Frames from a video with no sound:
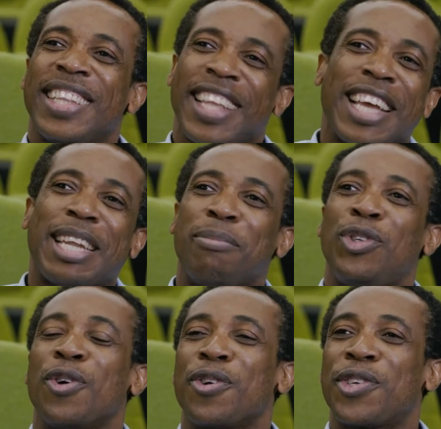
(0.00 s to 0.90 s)
tell them
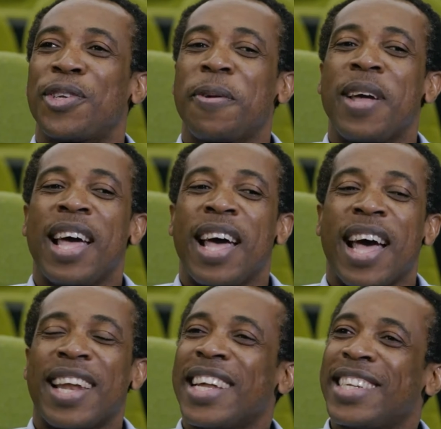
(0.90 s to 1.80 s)
jokes.
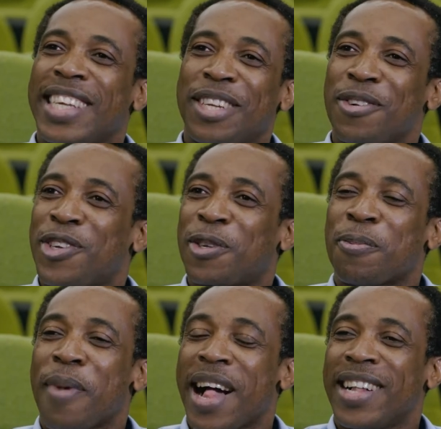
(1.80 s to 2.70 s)
And I see those
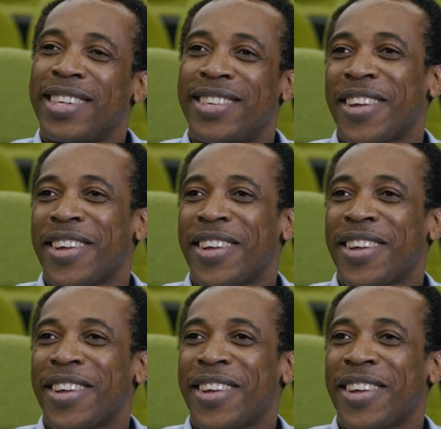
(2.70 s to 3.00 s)
smiles